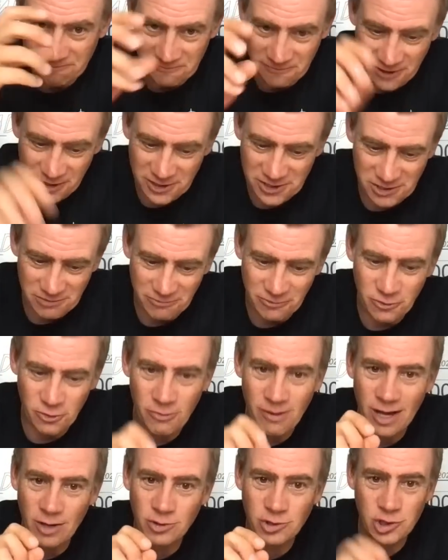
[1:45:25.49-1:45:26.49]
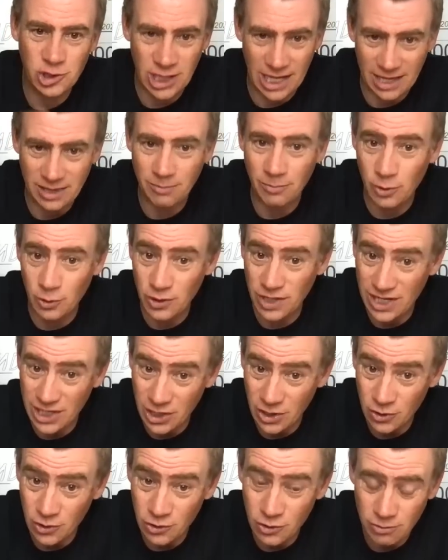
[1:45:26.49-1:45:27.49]
first and foremost, check the point of
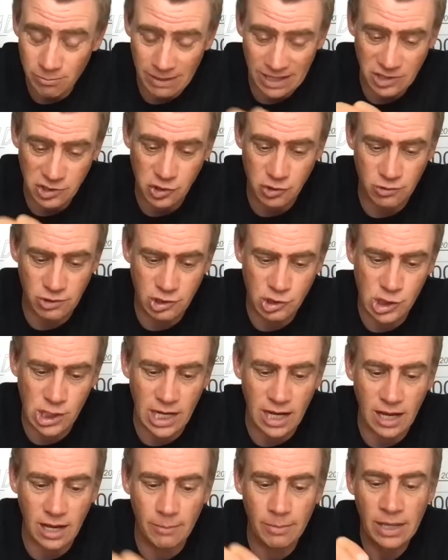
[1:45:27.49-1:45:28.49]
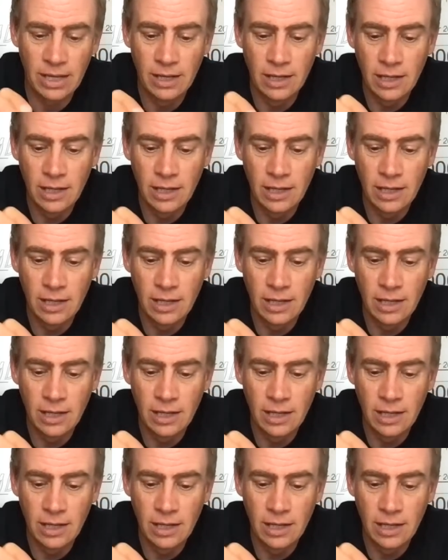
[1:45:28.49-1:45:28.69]
your hook, make sure it's sharp.